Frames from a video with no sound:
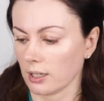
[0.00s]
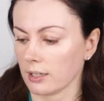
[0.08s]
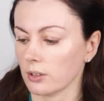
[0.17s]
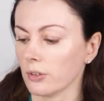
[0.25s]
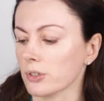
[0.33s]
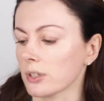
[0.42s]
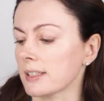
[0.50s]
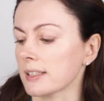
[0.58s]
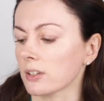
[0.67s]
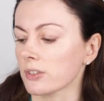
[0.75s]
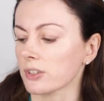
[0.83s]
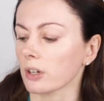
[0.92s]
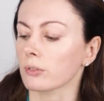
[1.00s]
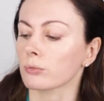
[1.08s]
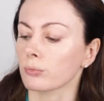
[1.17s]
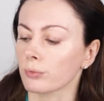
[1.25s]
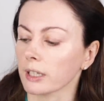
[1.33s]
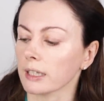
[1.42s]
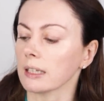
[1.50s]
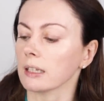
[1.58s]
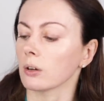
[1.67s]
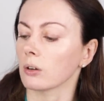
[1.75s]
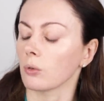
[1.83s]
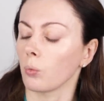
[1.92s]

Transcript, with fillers: And those concealers are really